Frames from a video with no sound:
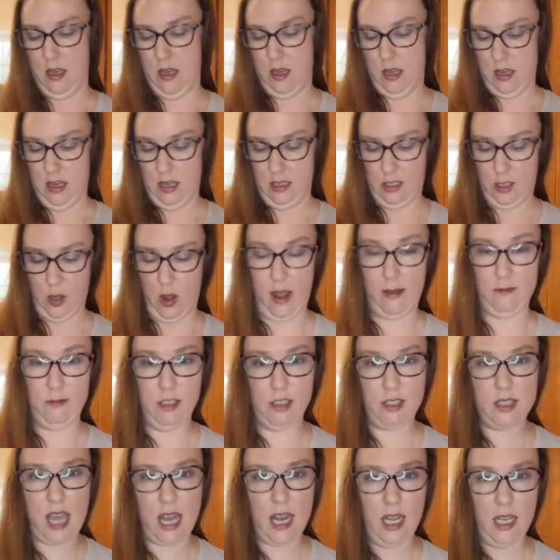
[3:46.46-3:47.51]
So I've just
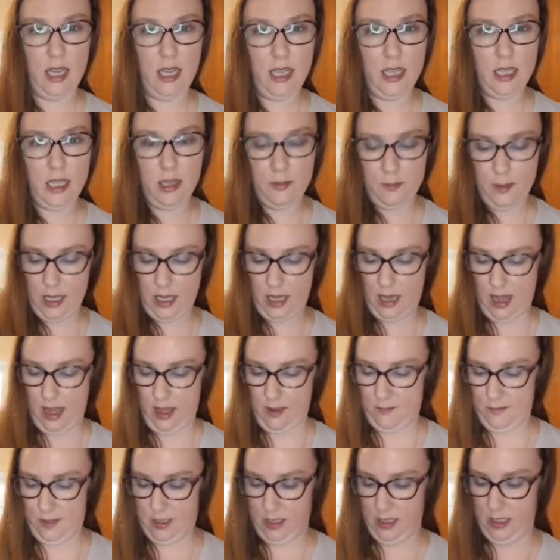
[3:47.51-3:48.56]
got a little bit left
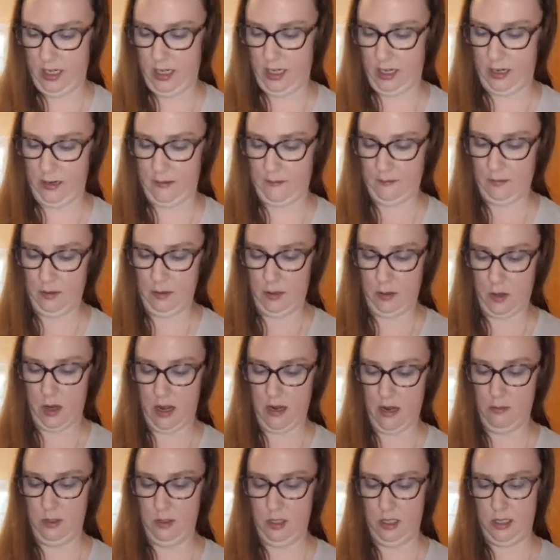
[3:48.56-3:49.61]
in here. So I'm
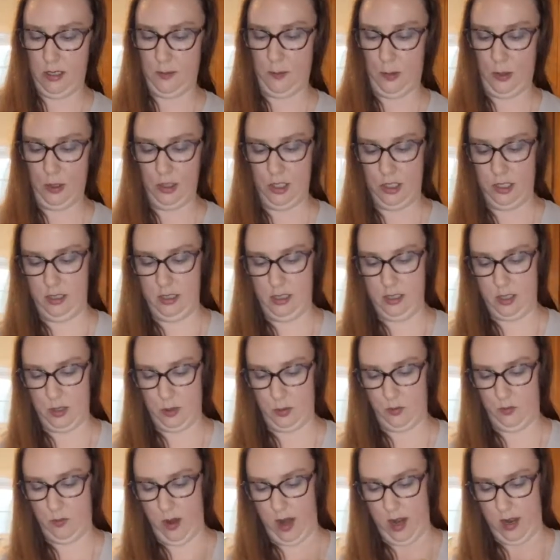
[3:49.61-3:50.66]
just pushing this
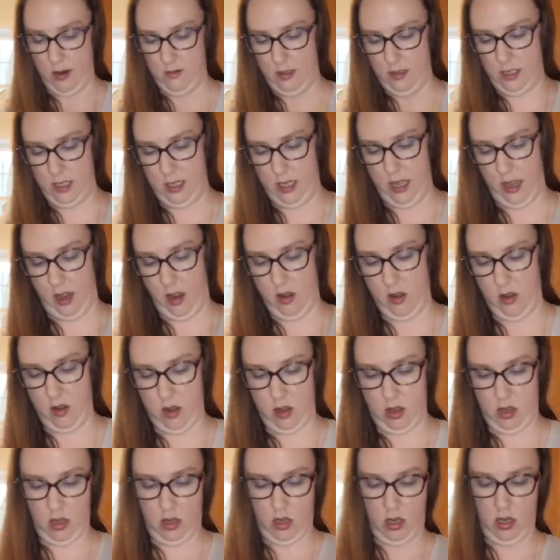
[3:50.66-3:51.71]
around to get
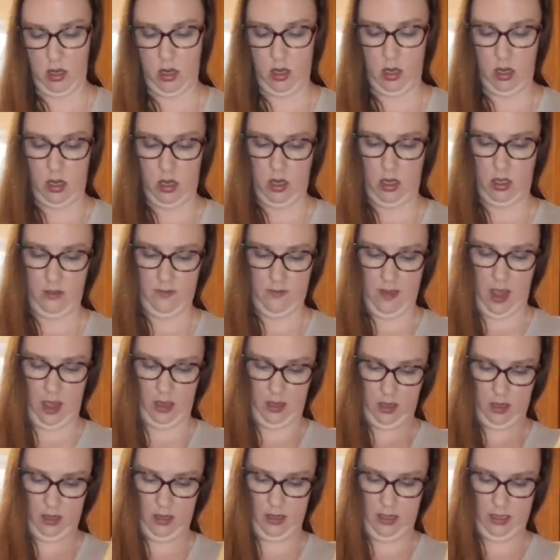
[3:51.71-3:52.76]
all of that
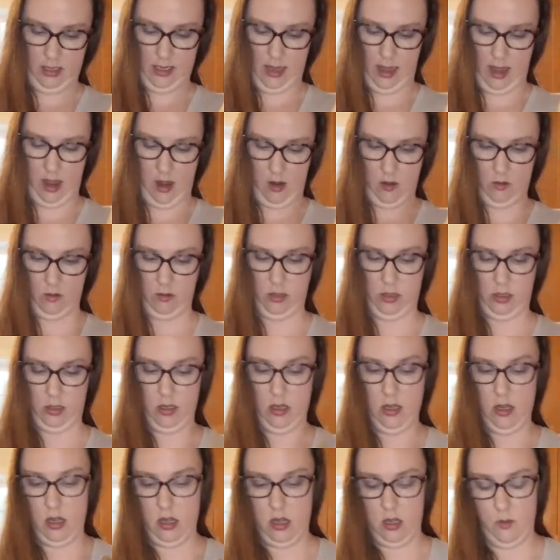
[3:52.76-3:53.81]
goodness out.
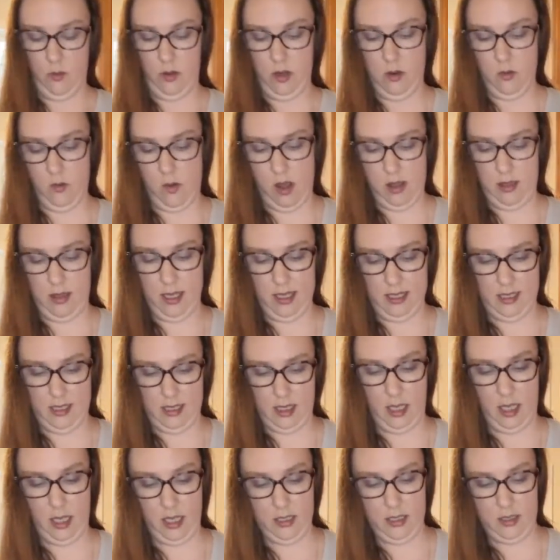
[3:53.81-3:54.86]
We don't want the
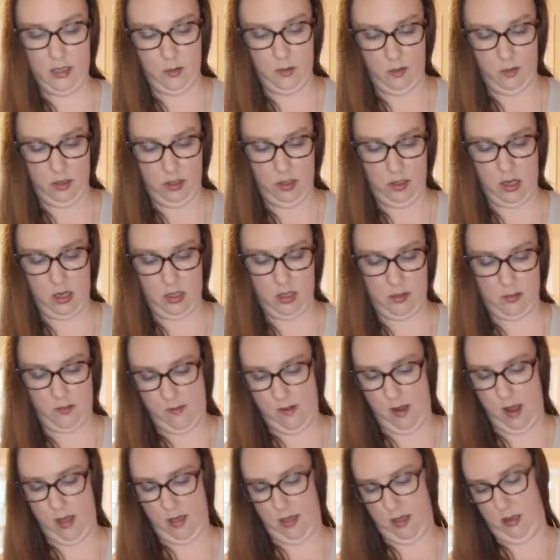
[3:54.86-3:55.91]
seeds, we just
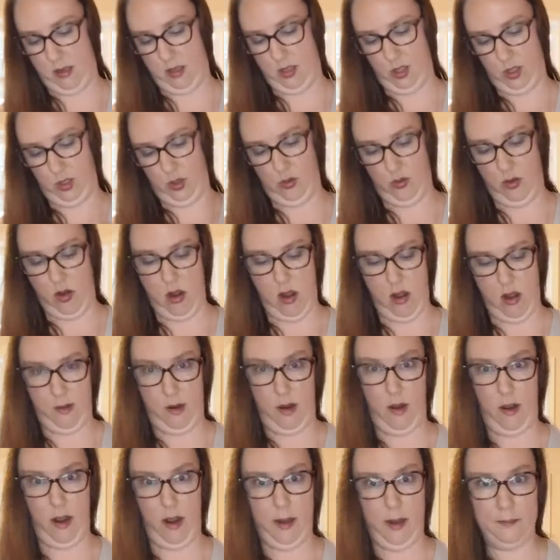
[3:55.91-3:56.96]
want the
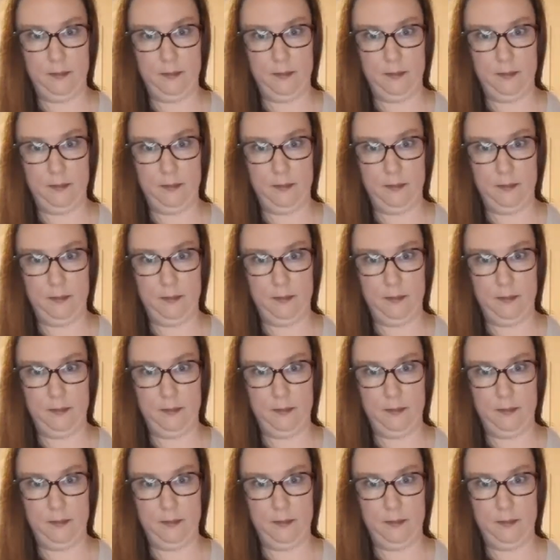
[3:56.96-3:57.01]
strawberry.